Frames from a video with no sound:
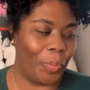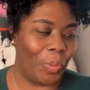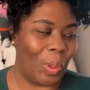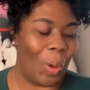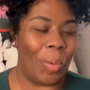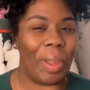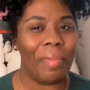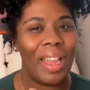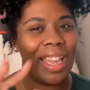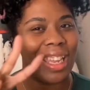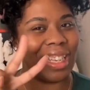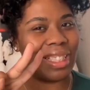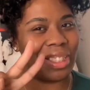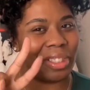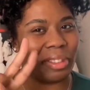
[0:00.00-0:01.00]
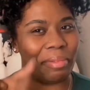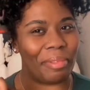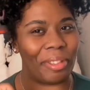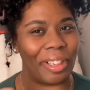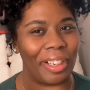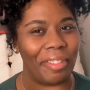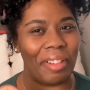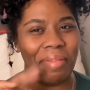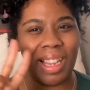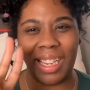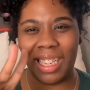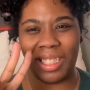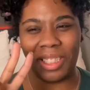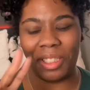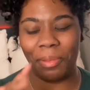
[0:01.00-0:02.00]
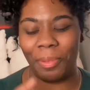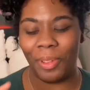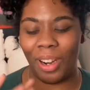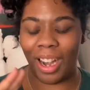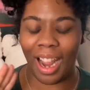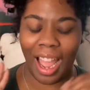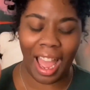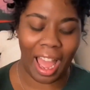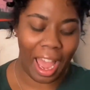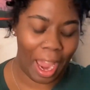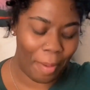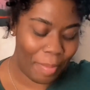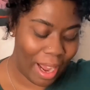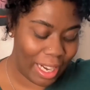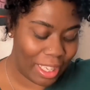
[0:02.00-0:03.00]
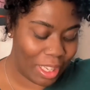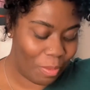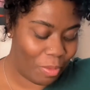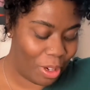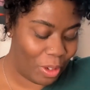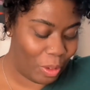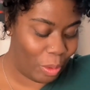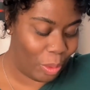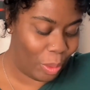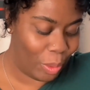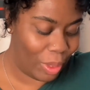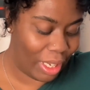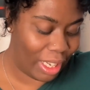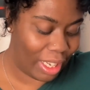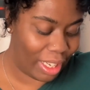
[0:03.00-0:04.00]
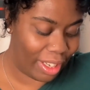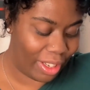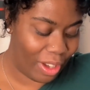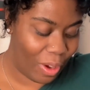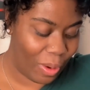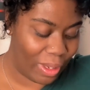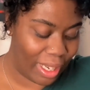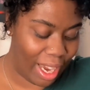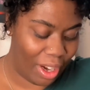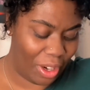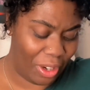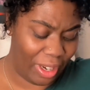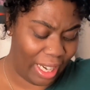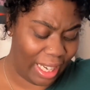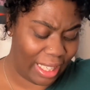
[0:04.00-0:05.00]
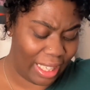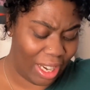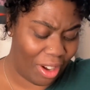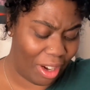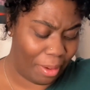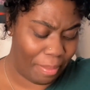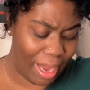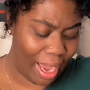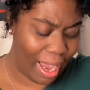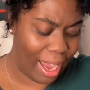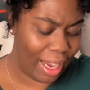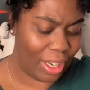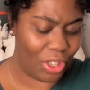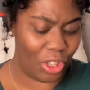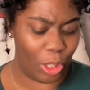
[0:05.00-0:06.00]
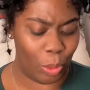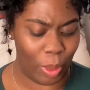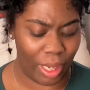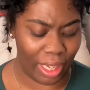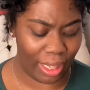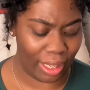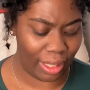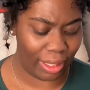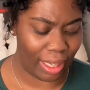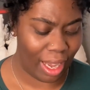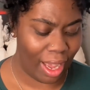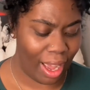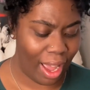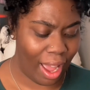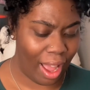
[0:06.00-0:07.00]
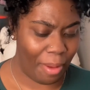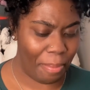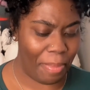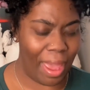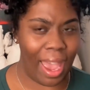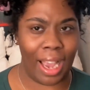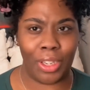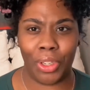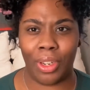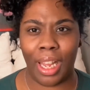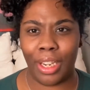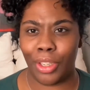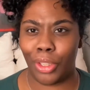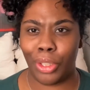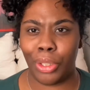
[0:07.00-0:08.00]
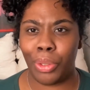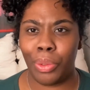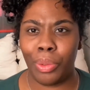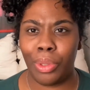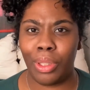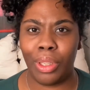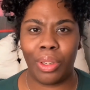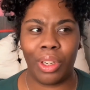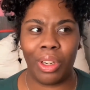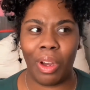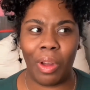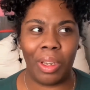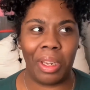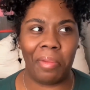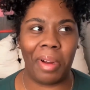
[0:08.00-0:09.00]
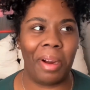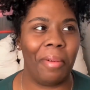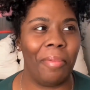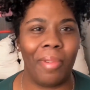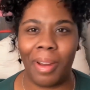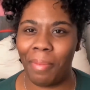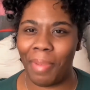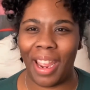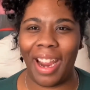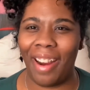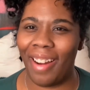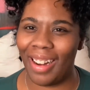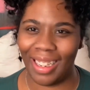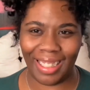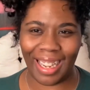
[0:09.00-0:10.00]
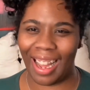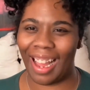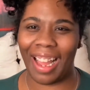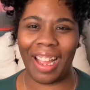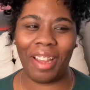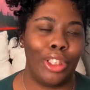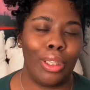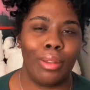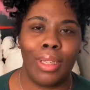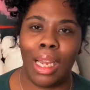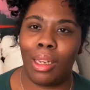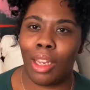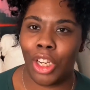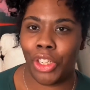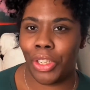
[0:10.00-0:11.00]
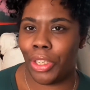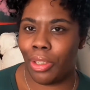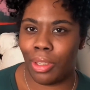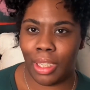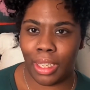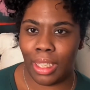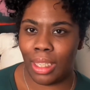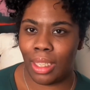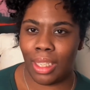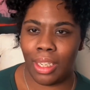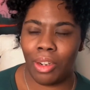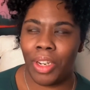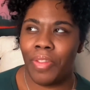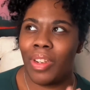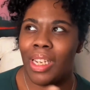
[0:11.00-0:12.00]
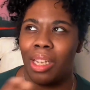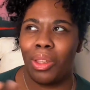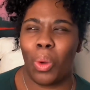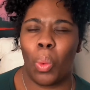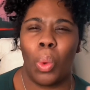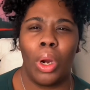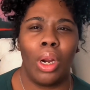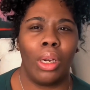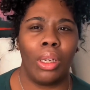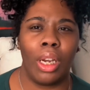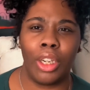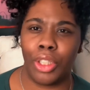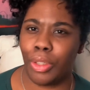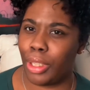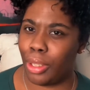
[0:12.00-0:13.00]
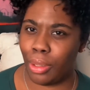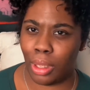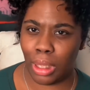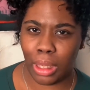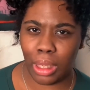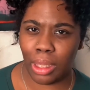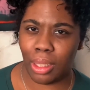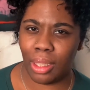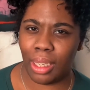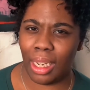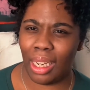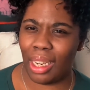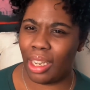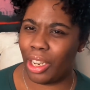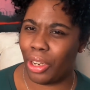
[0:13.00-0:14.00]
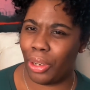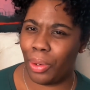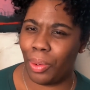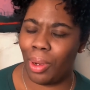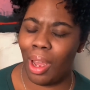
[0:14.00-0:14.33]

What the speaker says: we might get 2 more. We might get 2 more. I'm not someone who goes kind of crazy on bags just because bags are like shoes. You can only wear 1 pair at a time. Don't take luxury too seriously. Don't even take the word luxury too seriously, you know?